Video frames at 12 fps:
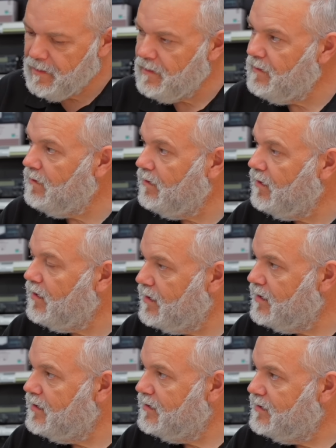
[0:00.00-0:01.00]

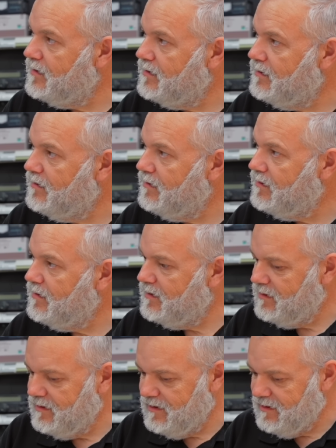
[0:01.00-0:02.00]

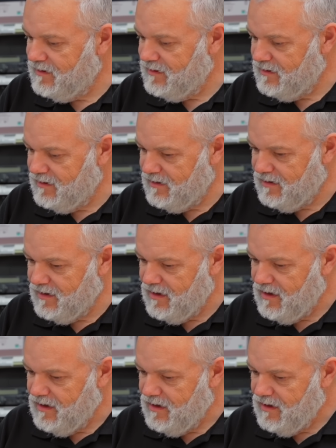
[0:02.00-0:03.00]

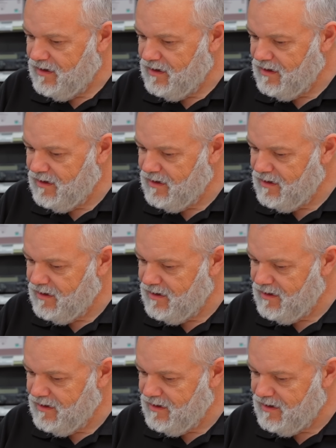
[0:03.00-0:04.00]

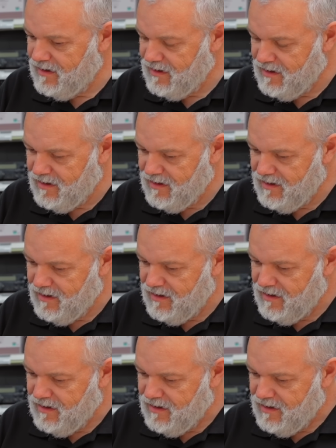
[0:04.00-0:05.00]

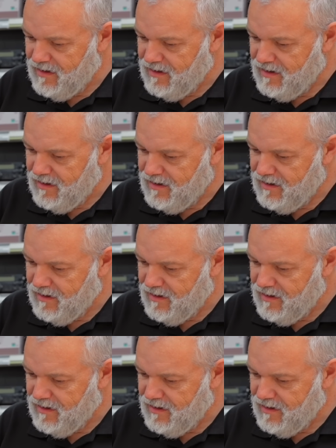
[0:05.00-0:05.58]
The person shown says nothing.